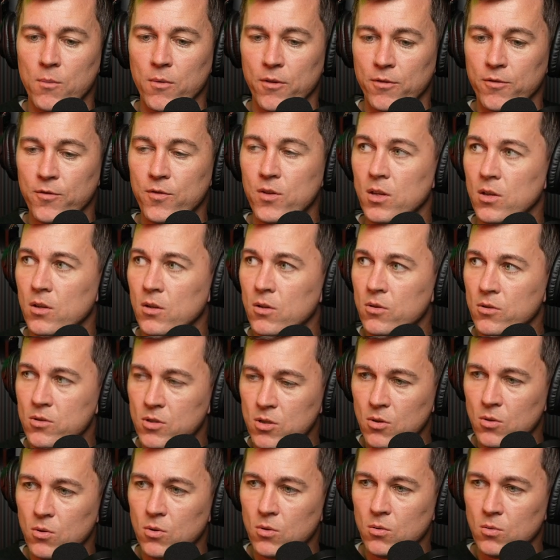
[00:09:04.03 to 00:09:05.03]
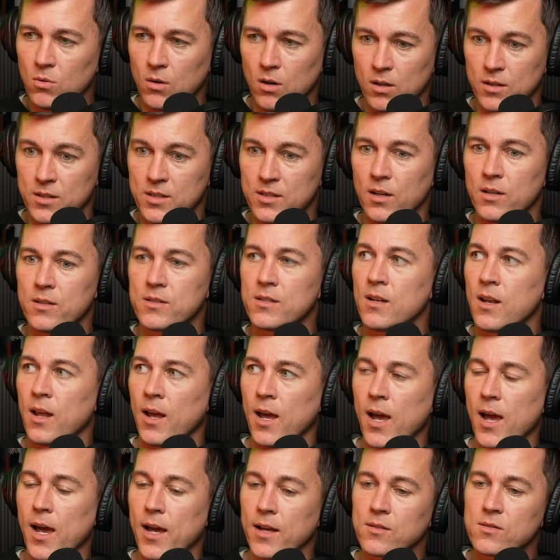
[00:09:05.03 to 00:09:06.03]
a few to a dozen
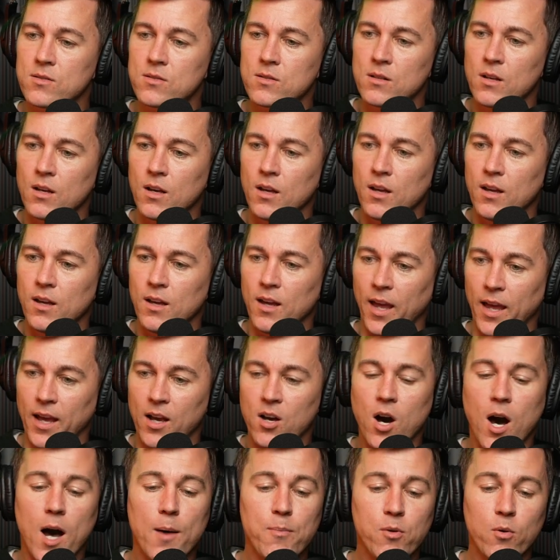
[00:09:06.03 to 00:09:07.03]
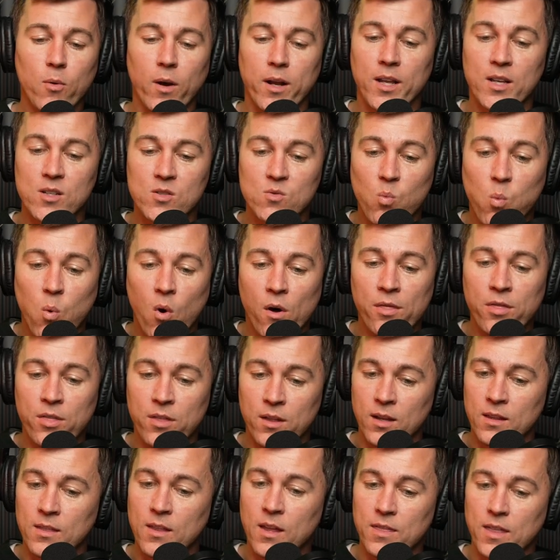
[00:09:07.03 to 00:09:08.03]
hats. Mm-hmm. And copywriting is one
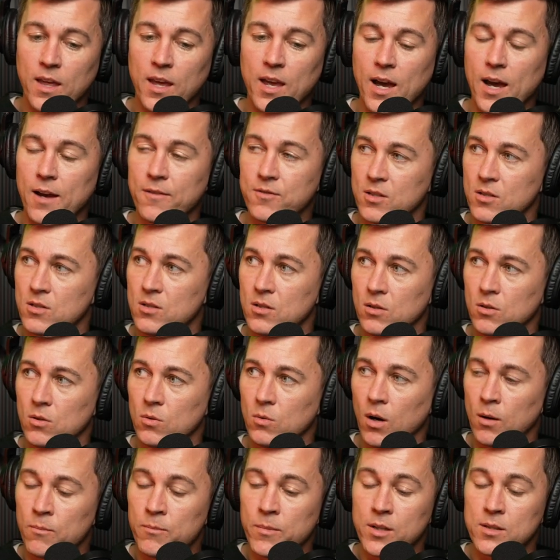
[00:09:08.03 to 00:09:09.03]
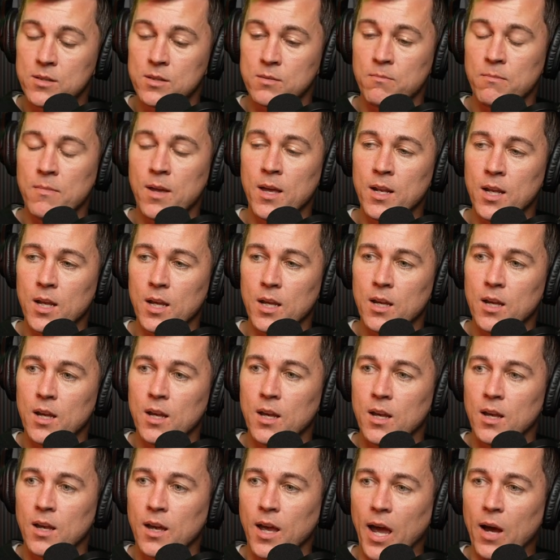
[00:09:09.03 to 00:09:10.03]
thing that they have to do amidst many.
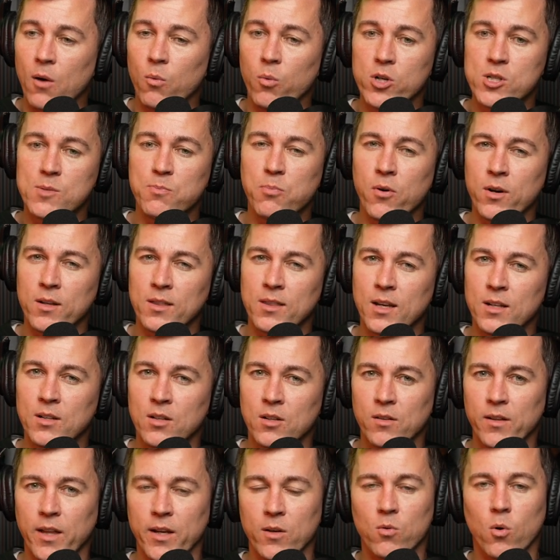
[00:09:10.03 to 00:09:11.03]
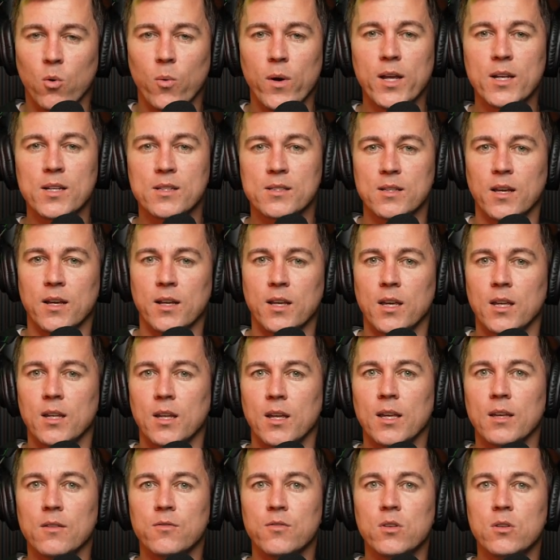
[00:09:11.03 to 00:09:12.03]
At which point, then you're like, well, wait a second.
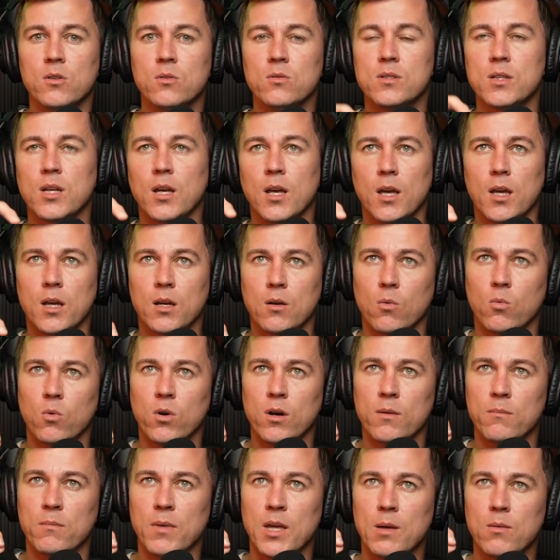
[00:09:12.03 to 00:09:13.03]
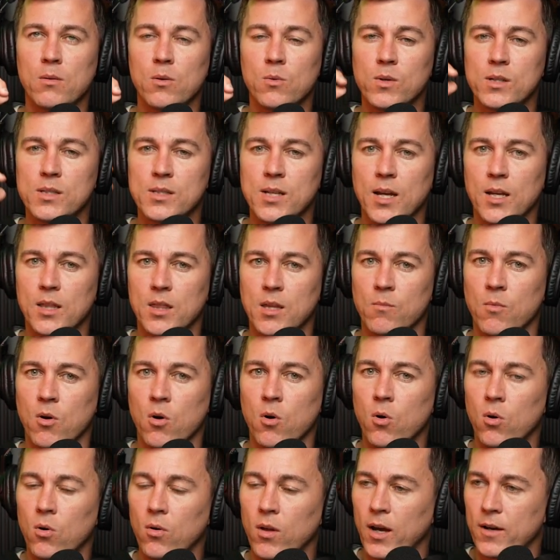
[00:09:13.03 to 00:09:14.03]
If you take what maybe would take them a
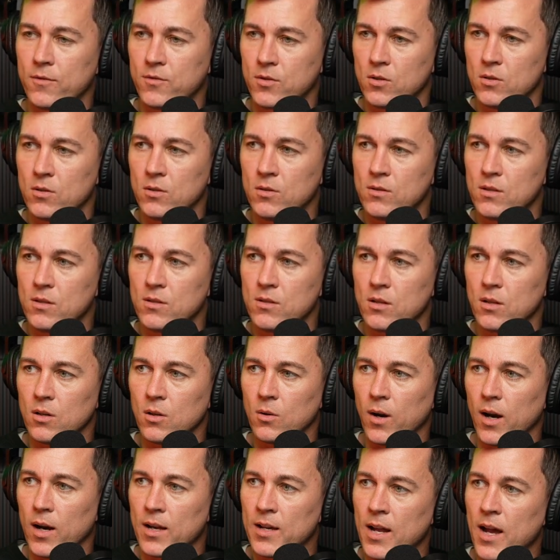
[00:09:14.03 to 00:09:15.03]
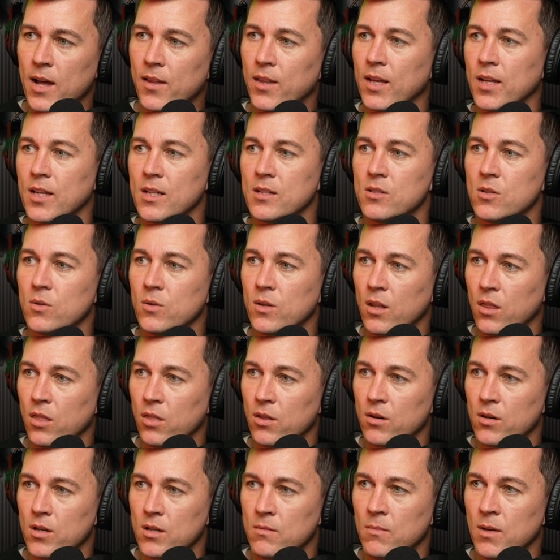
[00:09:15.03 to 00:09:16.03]
whole afternoon to do, and now they can do it in
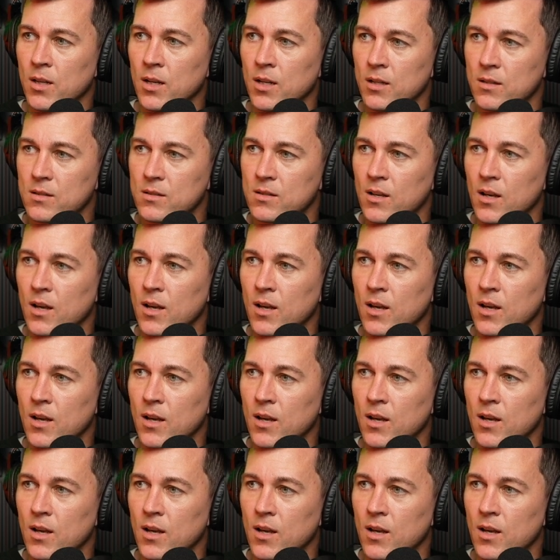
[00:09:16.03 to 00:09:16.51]
30 minutes,